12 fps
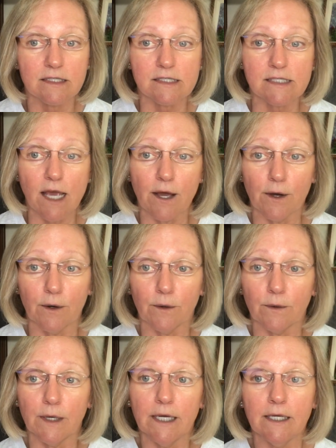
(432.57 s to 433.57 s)

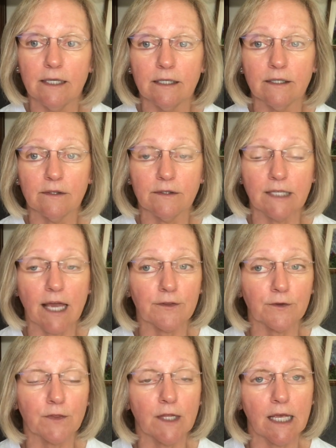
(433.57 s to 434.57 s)
So the
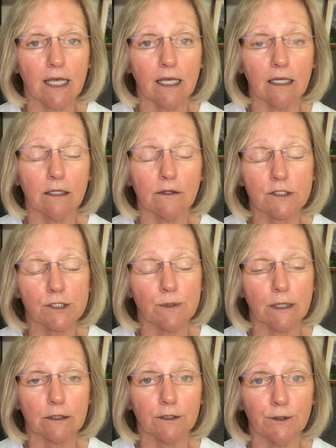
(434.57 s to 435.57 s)
other thing to
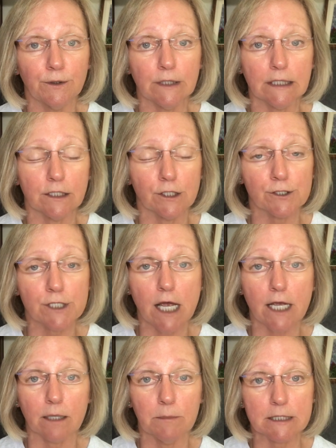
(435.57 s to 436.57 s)
include in your
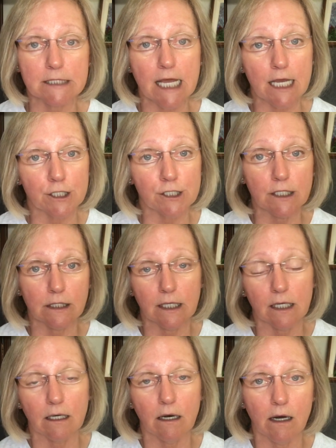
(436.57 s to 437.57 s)
documentation
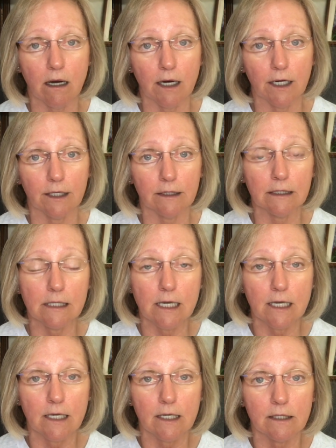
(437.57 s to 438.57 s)
are
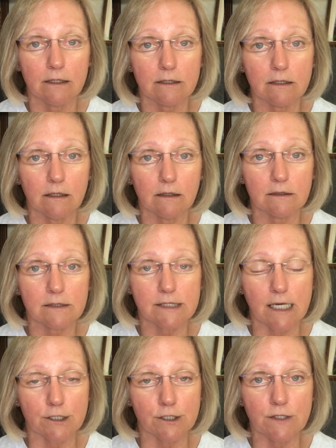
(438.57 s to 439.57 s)

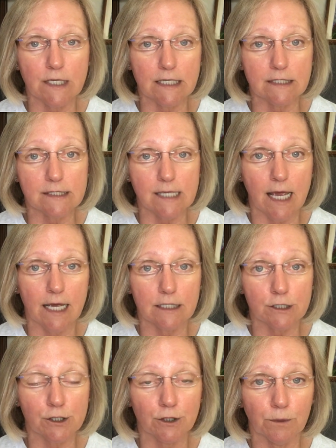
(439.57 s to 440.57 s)
such things
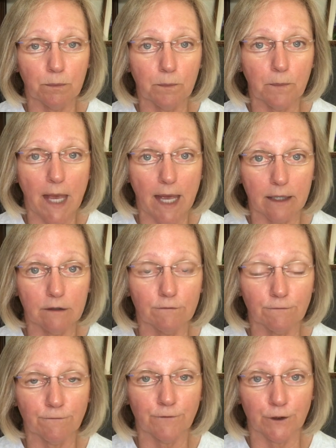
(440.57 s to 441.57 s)
as your
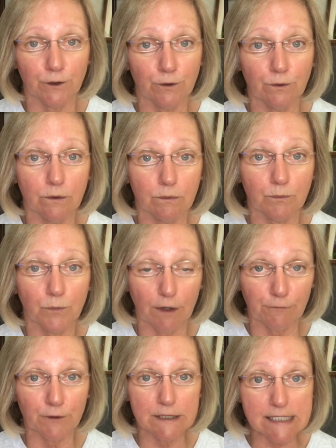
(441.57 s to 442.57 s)
pet food
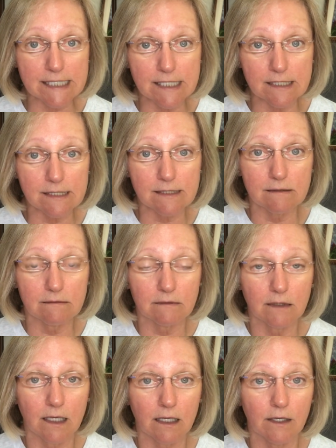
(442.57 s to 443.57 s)
preferences,
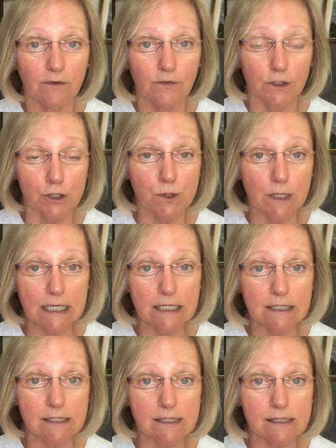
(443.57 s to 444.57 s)
the
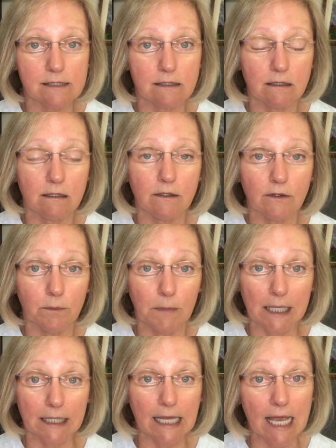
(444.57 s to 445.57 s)
treats, the
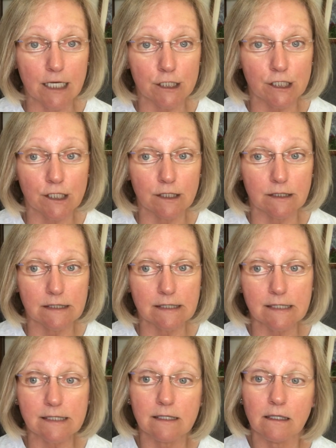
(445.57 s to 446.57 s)

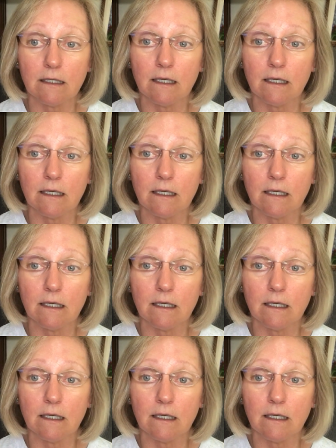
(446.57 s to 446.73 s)
medications,